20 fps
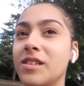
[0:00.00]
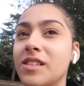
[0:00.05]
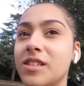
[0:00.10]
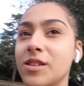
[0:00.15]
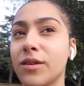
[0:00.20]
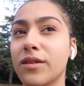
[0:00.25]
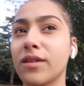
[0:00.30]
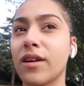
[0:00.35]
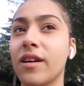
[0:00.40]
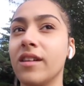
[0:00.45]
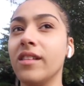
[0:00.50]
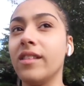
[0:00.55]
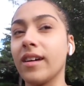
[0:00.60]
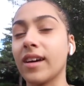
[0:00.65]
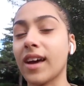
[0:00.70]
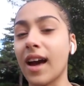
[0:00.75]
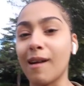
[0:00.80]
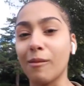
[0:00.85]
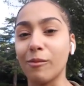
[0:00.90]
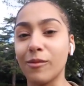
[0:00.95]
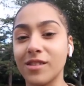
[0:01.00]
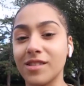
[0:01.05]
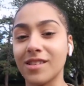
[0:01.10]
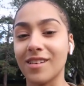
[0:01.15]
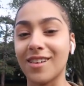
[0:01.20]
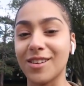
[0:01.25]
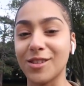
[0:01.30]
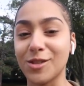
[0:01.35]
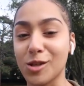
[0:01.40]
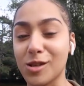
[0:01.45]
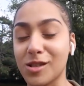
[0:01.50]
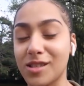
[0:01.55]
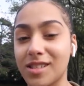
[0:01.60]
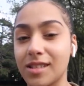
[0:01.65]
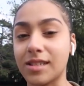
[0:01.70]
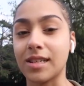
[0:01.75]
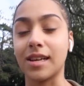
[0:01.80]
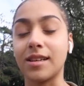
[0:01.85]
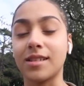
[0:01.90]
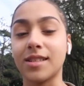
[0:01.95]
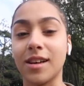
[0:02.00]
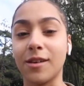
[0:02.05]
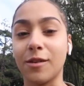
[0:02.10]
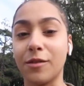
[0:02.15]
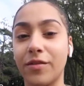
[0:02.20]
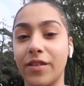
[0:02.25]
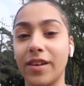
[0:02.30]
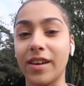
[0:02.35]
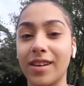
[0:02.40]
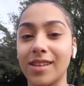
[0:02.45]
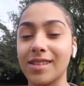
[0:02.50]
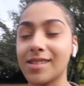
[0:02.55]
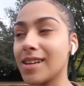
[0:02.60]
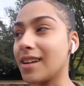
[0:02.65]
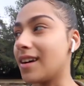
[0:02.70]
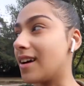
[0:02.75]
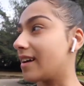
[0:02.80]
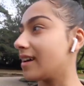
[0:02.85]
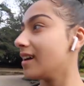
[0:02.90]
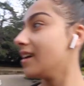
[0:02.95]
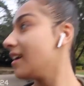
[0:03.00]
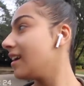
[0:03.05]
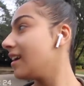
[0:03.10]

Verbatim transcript: do know that cameras aren't just to take selfies like